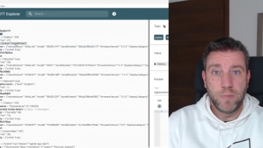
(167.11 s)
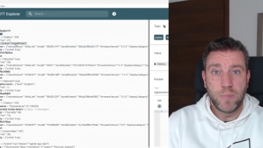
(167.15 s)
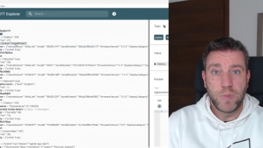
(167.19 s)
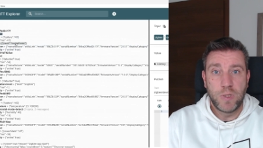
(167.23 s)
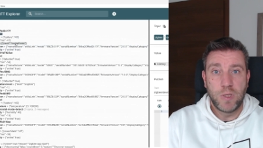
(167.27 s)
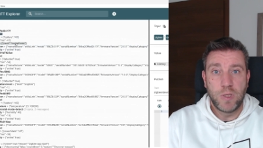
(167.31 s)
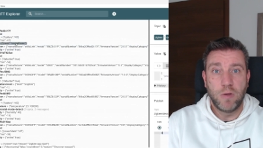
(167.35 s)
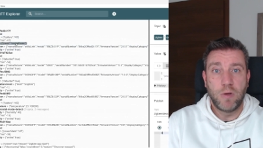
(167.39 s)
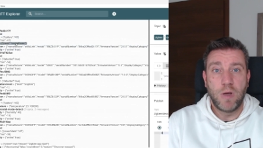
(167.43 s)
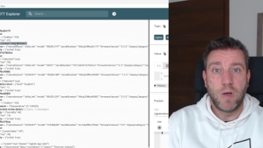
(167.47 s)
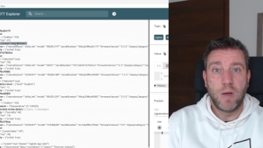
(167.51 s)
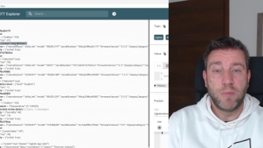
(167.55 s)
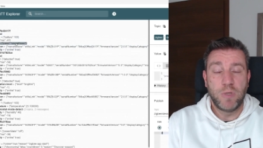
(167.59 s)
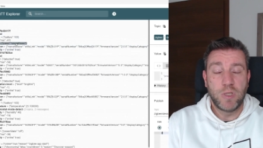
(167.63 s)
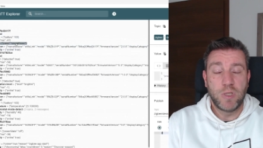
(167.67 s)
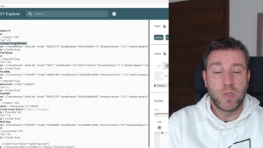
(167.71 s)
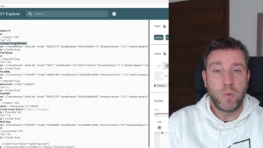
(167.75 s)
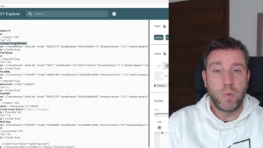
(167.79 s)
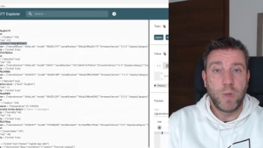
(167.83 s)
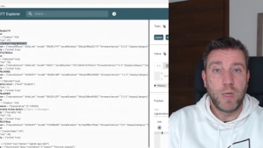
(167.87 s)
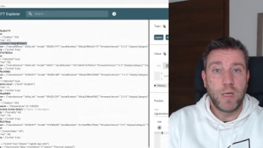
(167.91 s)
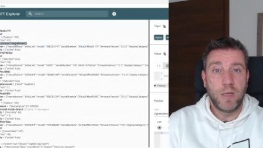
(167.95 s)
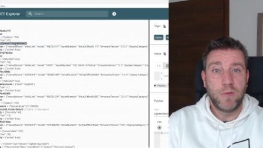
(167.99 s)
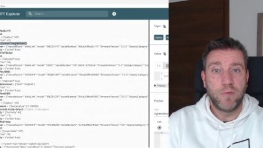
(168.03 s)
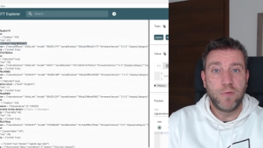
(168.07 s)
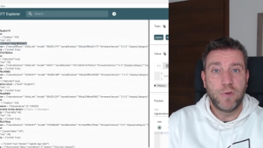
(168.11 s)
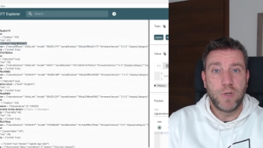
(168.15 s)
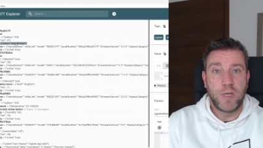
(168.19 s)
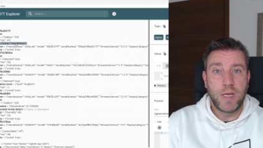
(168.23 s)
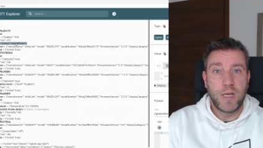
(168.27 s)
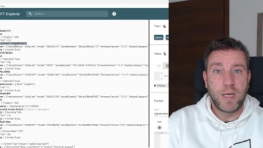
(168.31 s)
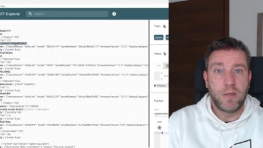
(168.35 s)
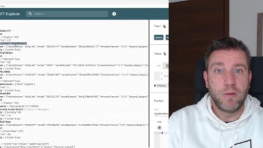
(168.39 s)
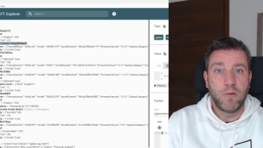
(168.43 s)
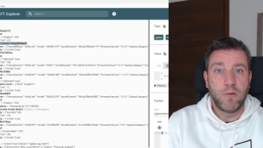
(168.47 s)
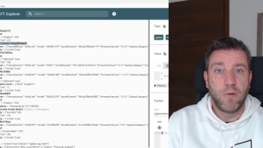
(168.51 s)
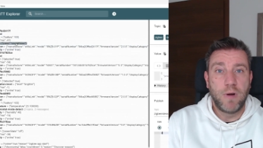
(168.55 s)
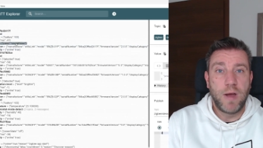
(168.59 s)
So I'm just waiting for
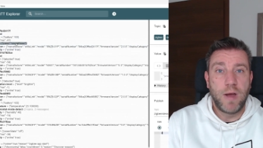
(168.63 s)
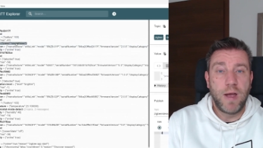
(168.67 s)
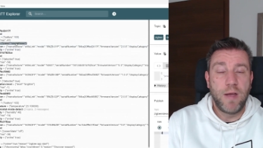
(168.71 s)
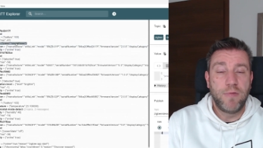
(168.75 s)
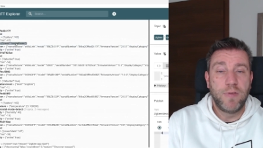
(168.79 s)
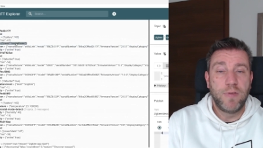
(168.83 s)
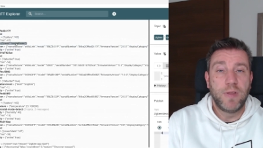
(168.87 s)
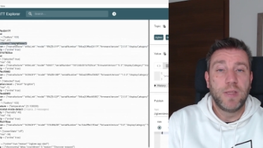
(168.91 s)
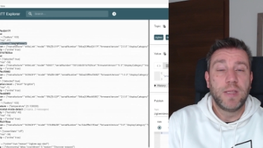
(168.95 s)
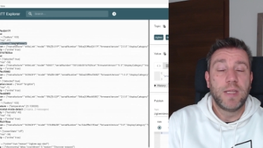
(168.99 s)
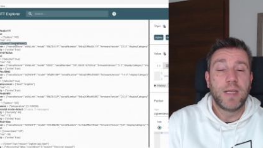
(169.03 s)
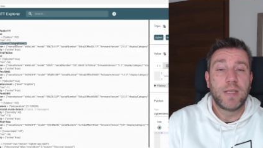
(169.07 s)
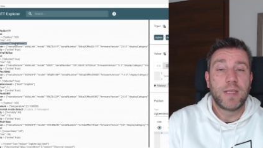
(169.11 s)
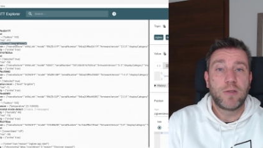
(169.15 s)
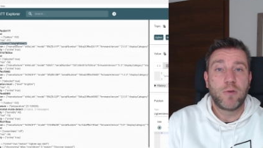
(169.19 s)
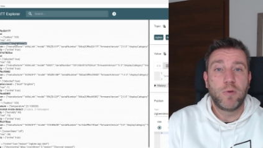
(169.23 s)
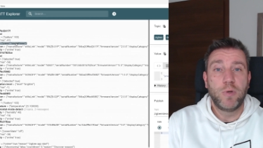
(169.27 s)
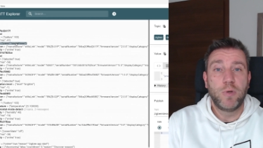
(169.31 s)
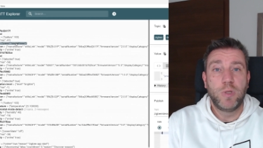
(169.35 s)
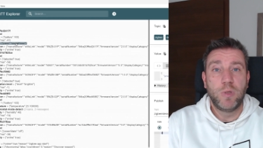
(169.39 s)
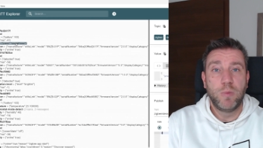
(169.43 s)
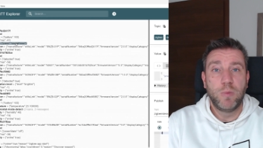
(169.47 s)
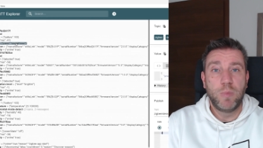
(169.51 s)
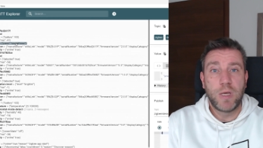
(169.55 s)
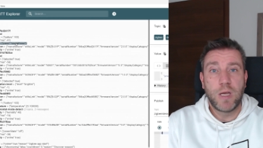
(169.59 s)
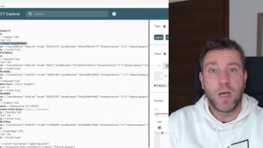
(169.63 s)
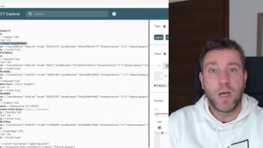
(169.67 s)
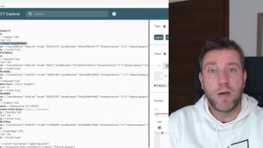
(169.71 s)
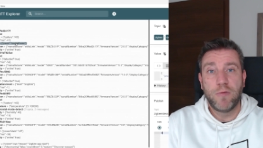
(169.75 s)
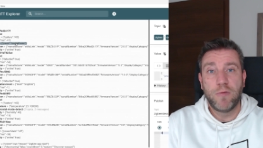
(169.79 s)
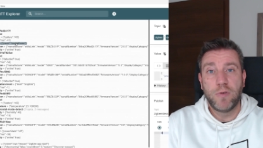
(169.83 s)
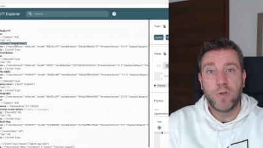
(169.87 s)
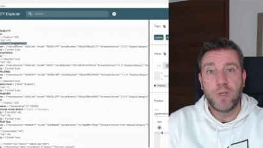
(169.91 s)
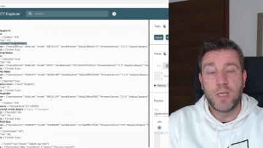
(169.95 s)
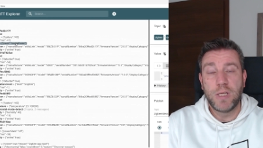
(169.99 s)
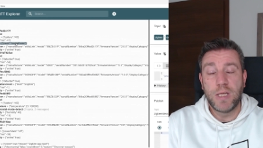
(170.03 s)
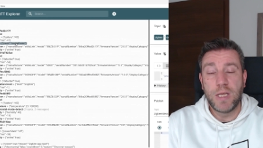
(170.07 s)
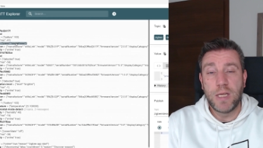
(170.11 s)
that to arrive and that's going to be
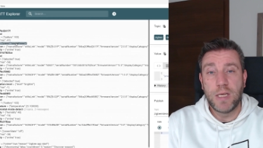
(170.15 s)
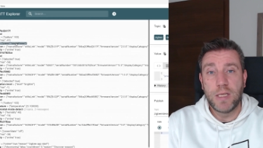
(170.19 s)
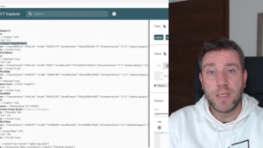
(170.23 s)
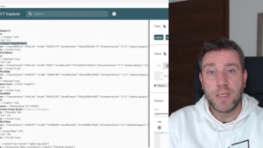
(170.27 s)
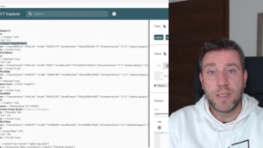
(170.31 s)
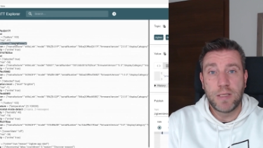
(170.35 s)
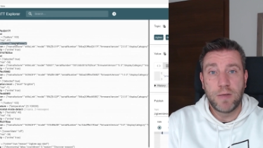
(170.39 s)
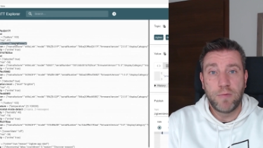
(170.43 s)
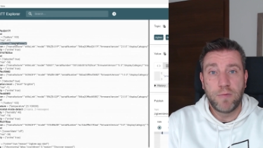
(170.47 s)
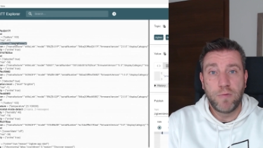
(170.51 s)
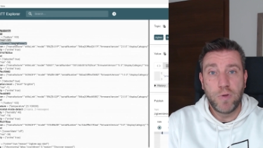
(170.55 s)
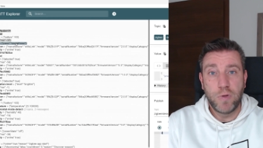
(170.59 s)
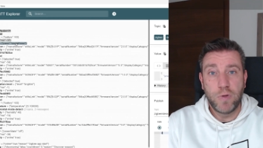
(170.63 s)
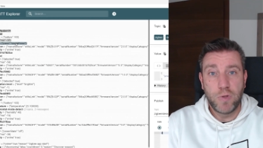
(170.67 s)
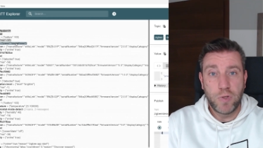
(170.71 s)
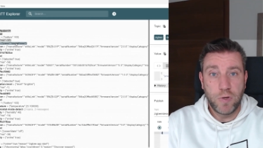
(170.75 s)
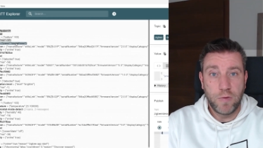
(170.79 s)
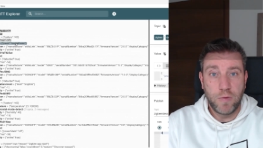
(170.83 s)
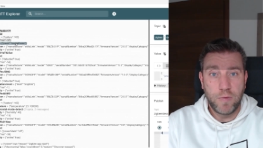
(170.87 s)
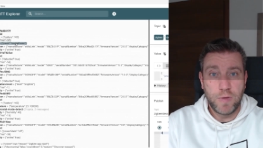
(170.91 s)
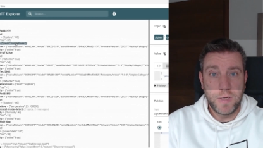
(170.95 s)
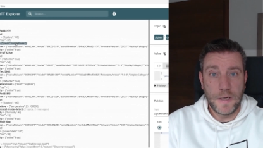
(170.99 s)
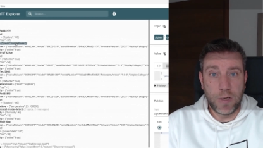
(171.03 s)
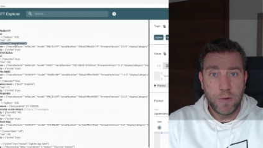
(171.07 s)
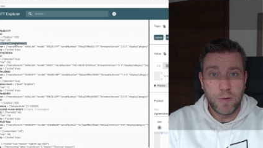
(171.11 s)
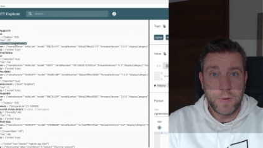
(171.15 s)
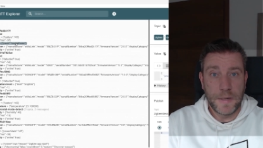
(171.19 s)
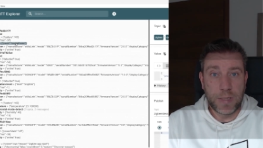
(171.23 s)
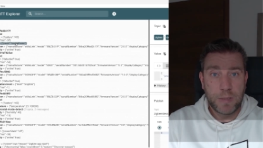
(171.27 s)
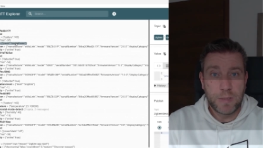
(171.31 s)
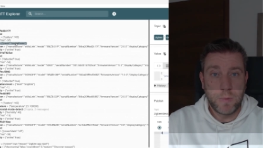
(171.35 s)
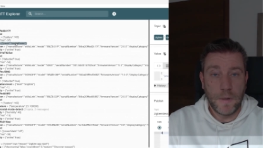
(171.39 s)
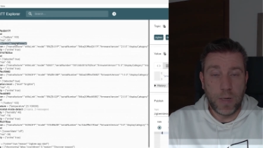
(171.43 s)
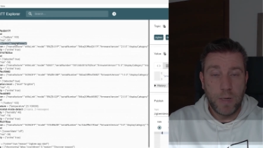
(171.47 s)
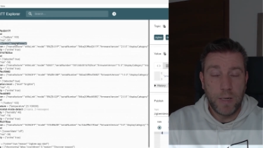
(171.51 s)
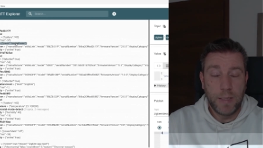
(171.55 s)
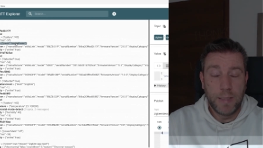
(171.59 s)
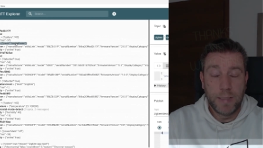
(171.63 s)
covered in some future video
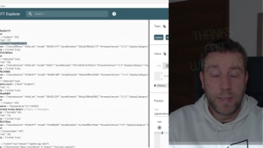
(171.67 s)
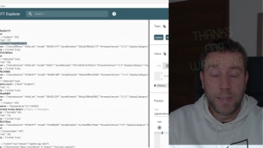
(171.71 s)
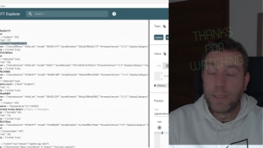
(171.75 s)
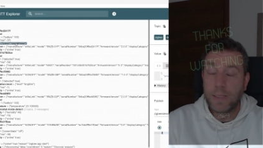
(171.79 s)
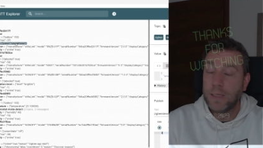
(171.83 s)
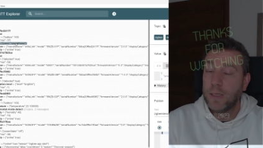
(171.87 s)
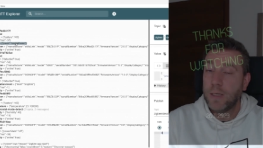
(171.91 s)
as well.